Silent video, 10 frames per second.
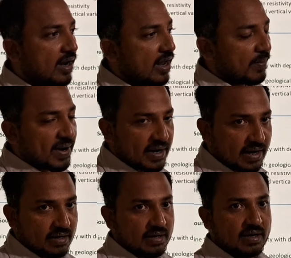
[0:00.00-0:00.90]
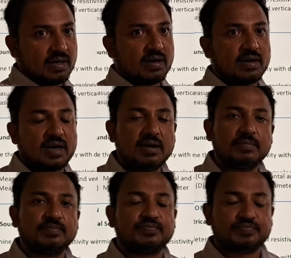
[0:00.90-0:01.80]
Hematite, it
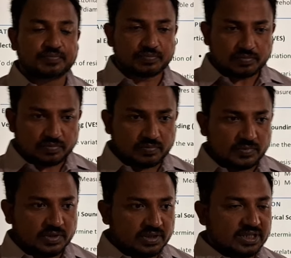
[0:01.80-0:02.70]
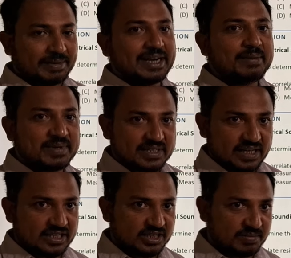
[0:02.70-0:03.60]
contains
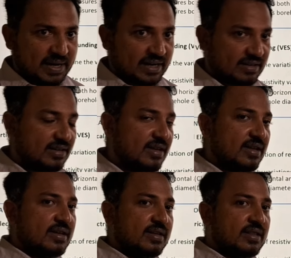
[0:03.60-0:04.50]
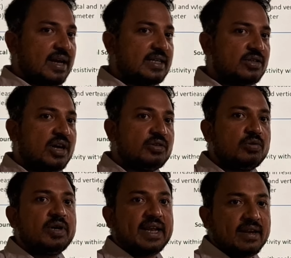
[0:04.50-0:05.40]
70% of iron. That is called
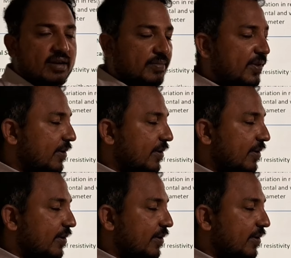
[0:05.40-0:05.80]
your tenor of the